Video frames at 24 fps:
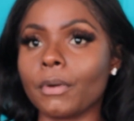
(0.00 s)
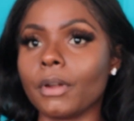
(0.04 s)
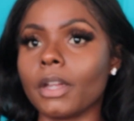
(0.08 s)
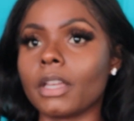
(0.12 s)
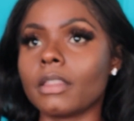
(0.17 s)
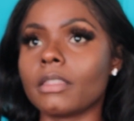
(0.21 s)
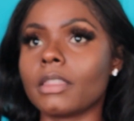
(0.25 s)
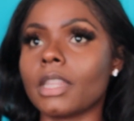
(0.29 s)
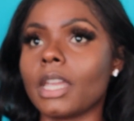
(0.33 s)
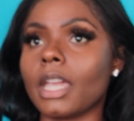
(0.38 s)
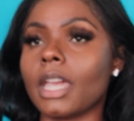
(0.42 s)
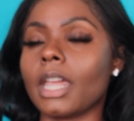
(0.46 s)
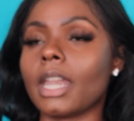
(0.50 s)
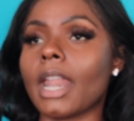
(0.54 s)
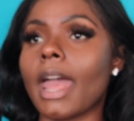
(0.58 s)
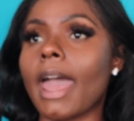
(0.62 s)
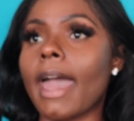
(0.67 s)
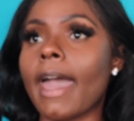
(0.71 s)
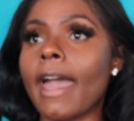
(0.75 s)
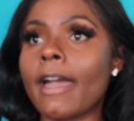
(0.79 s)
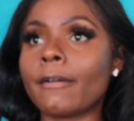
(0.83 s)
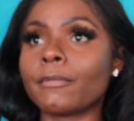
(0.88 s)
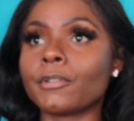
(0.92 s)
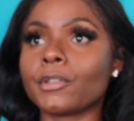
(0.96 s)
And then
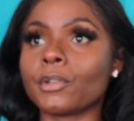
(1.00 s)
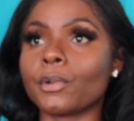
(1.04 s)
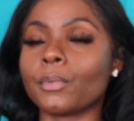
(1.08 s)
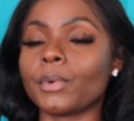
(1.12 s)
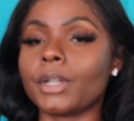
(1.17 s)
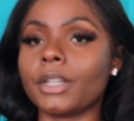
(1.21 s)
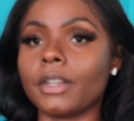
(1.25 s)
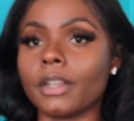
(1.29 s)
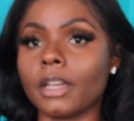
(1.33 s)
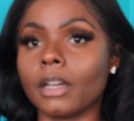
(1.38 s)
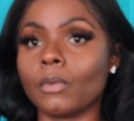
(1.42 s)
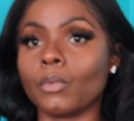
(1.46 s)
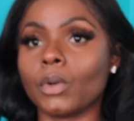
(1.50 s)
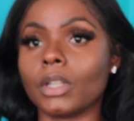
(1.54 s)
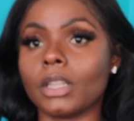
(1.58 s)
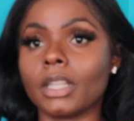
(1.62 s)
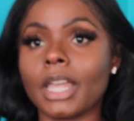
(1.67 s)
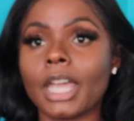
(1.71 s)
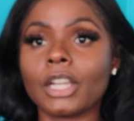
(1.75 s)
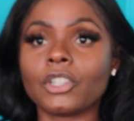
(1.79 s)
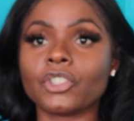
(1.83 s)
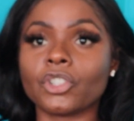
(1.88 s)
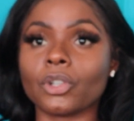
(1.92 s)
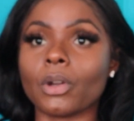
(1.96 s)
after we're done with
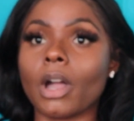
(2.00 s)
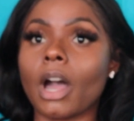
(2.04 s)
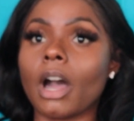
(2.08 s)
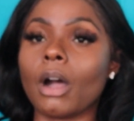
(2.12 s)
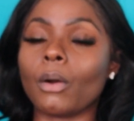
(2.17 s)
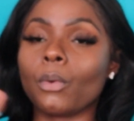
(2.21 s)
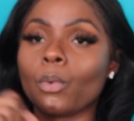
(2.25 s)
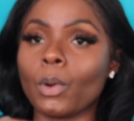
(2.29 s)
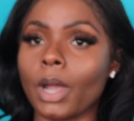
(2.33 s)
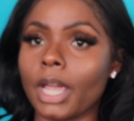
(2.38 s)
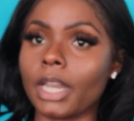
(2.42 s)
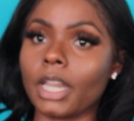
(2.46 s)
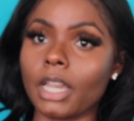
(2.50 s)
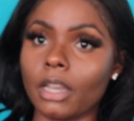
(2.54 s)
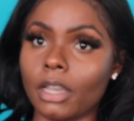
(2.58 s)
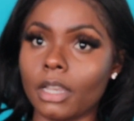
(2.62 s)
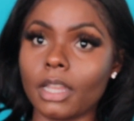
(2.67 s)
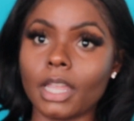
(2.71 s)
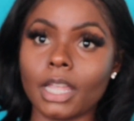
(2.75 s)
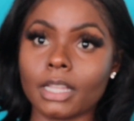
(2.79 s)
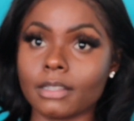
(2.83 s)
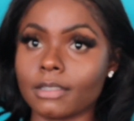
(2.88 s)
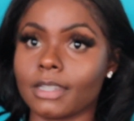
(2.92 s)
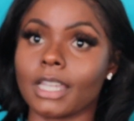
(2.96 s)
lecture, I'll write it
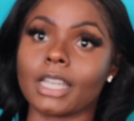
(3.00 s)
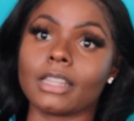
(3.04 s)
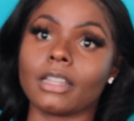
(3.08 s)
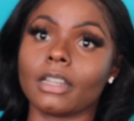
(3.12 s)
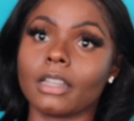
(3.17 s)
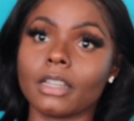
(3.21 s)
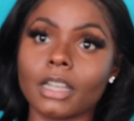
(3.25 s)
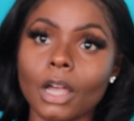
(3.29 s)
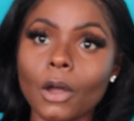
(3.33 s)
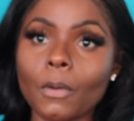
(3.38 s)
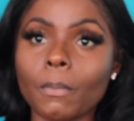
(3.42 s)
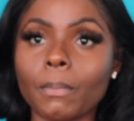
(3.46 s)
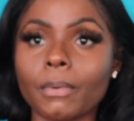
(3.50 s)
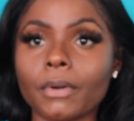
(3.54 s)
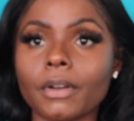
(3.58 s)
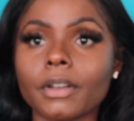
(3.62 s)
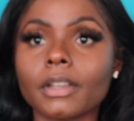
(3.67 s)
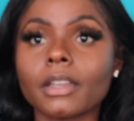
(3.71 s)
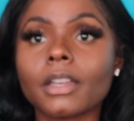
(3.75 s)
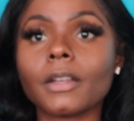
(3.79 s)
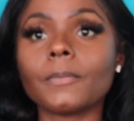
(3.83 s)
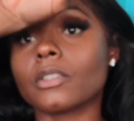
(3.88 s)
inside the notebook.